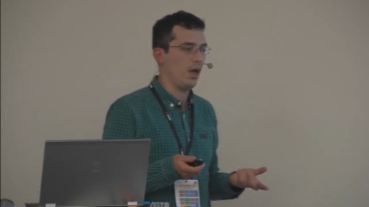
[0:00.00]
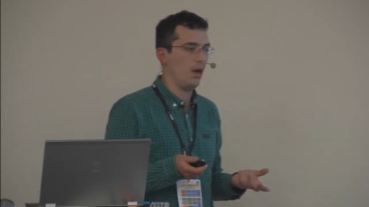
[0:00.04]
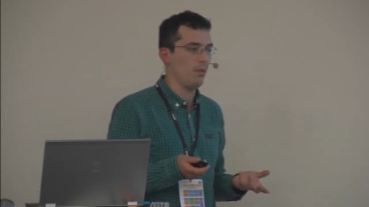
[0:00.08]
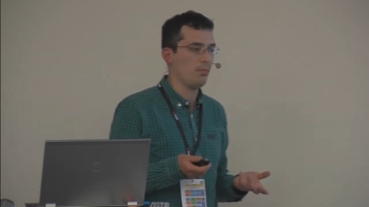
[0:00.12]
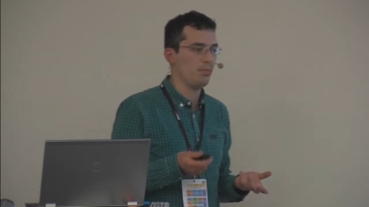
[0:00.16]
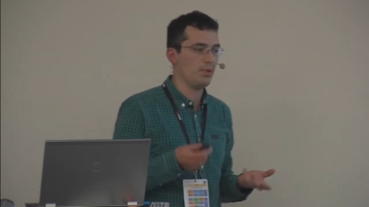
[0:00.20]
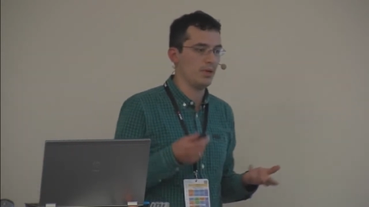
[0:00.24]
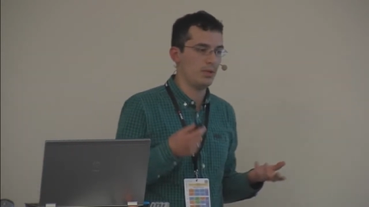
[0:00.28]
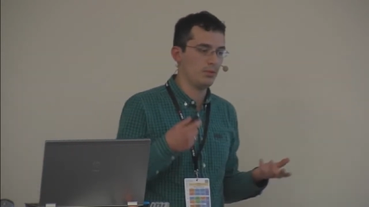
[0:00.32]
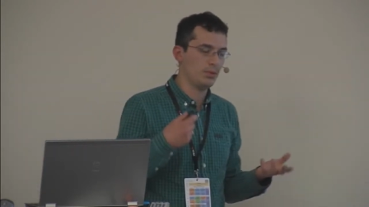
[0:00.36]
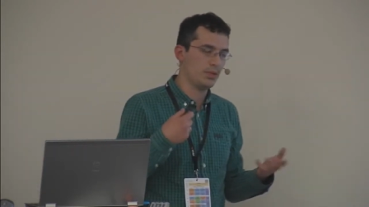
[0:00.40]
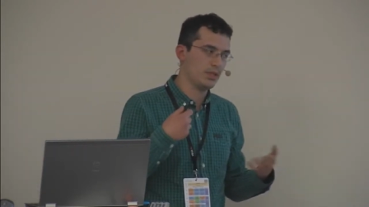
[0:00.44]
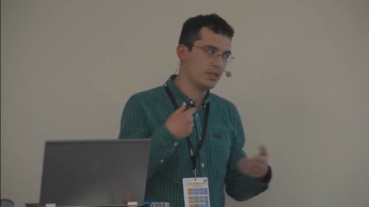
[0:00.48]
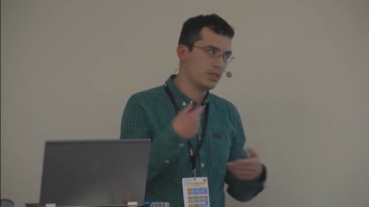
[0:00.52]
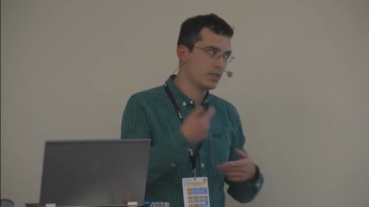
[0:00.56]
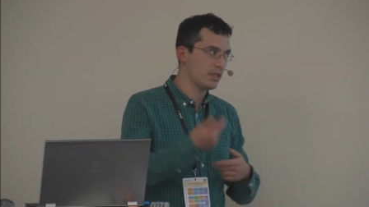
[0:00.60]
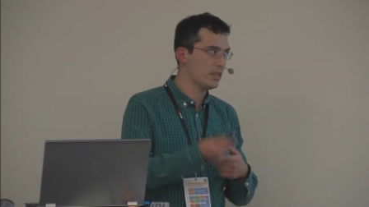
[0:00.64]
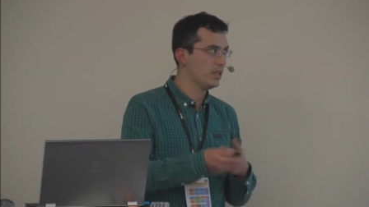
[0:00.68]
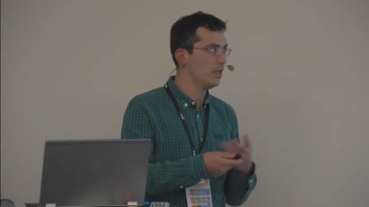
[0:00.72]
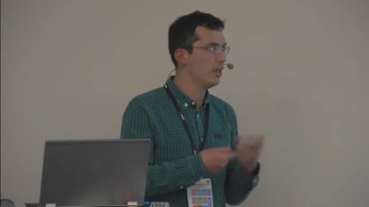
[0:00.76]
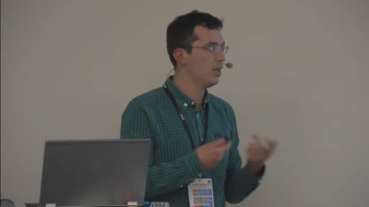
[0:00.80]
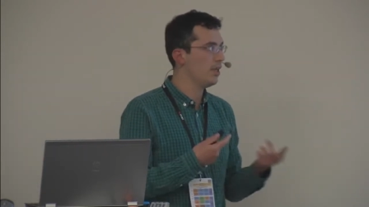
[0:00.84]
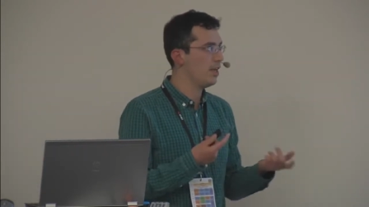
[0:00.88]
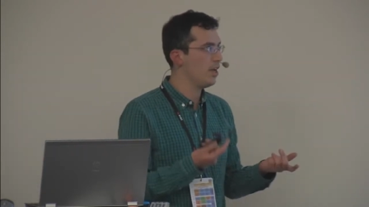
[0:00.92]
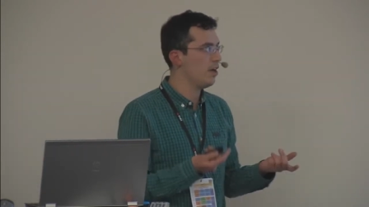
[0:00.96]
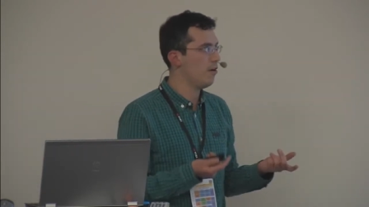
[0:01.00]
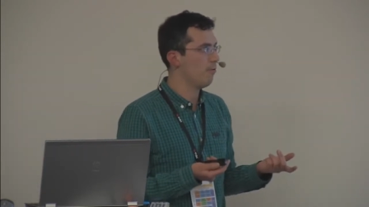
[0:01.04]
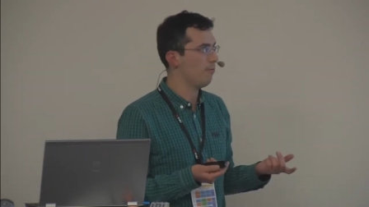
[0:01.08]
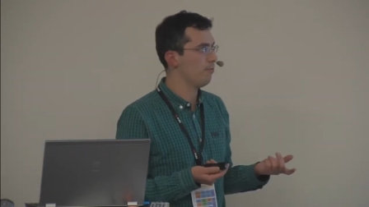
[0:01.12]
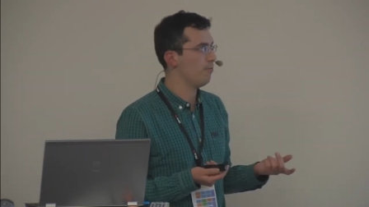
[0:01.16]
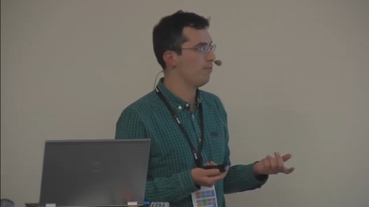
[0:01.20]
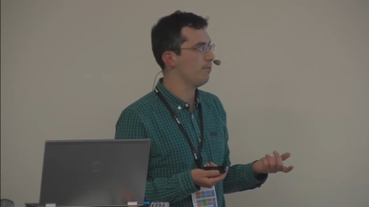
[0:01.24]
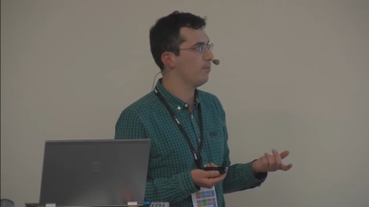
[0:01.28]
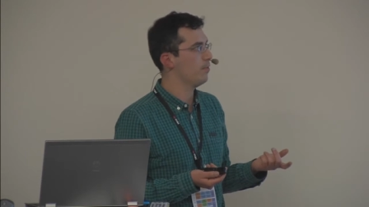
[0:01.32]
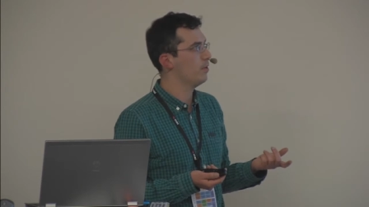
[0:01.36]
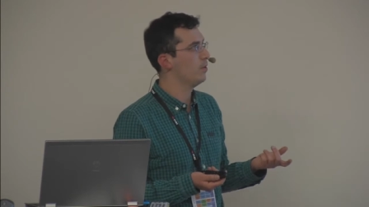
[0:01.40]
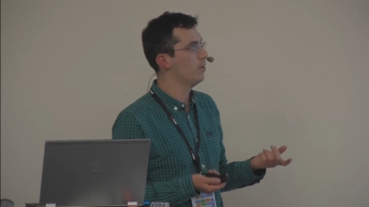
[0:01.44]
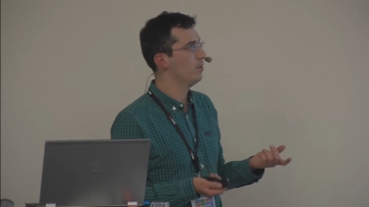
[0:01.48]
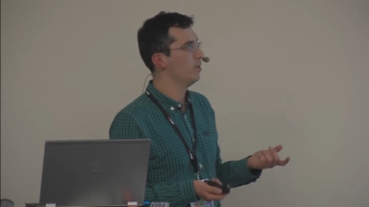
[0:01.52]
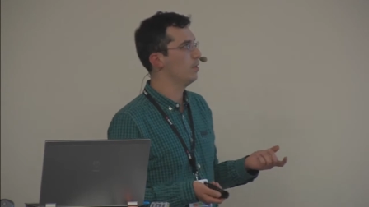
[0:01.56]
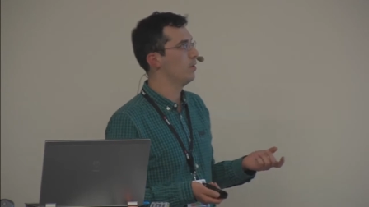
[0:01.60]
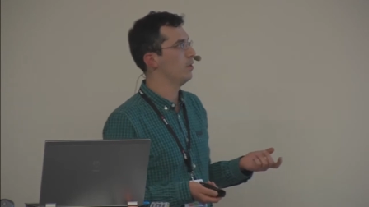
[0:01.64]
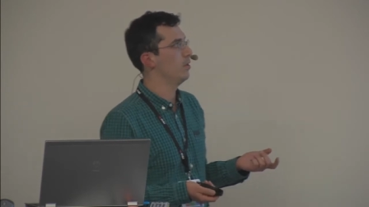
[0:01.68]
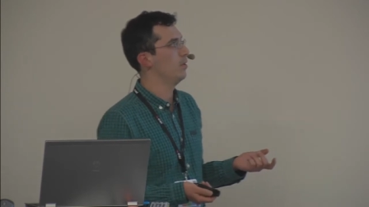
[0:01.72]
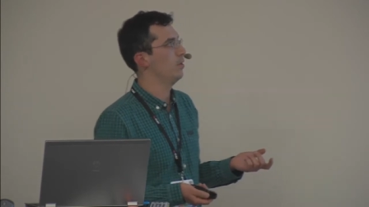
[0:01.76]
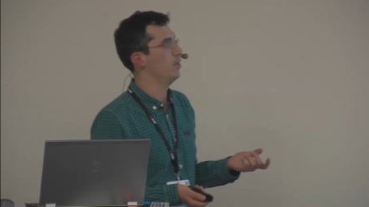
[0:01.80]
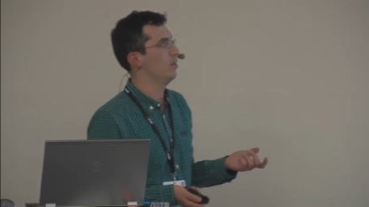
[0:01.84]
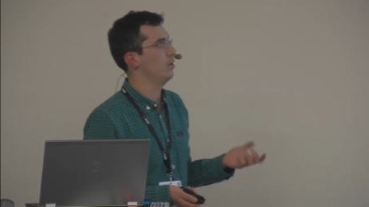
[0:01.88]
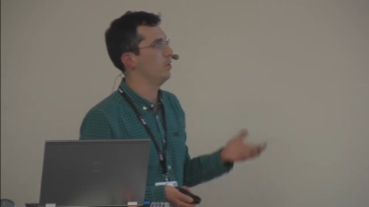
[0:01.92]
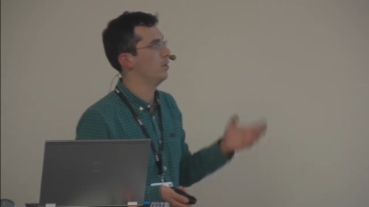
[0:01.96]
But it was still enough
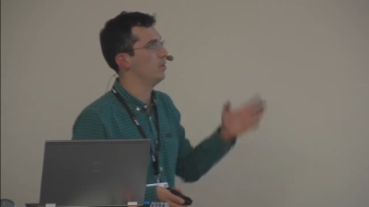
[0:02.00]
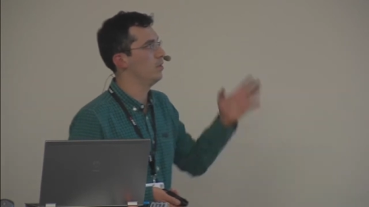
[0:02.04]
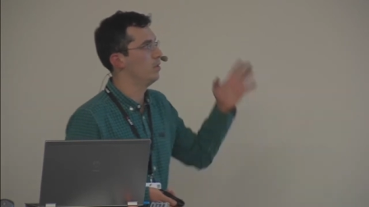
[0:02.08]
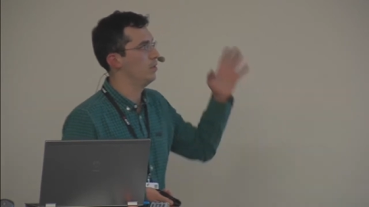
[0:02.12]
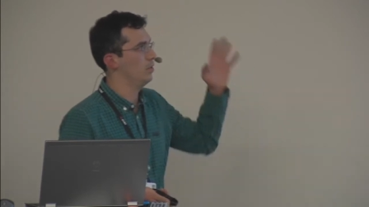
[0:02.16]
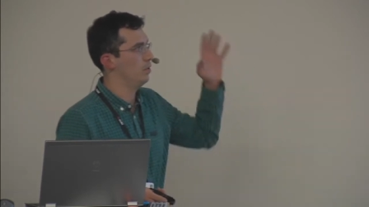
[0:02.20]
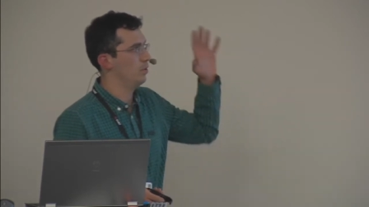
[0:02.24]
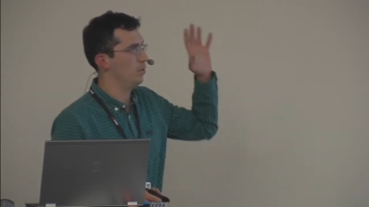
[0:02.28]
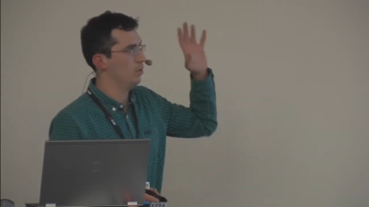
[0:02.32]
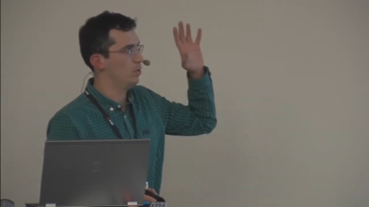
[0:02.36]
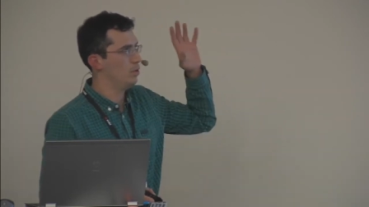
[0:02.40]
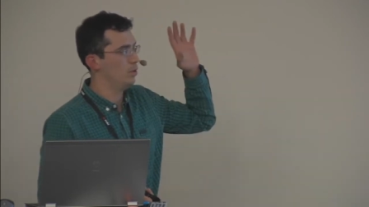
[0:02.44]
to,